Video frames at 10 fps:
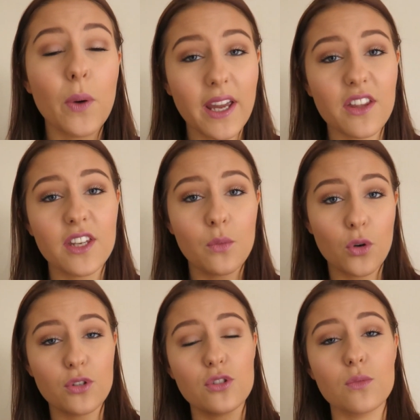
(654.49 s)
quicker
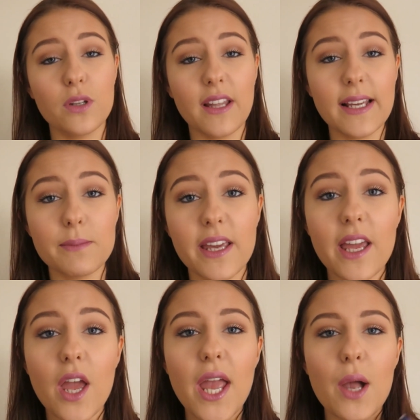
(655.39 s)
than it would on someone like
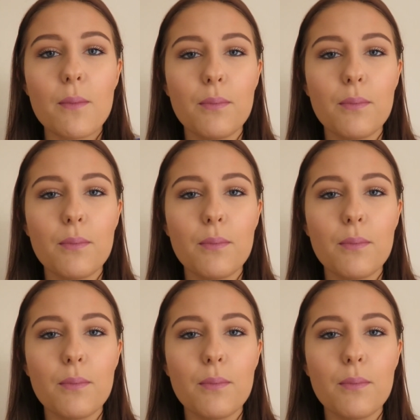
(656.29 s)
me,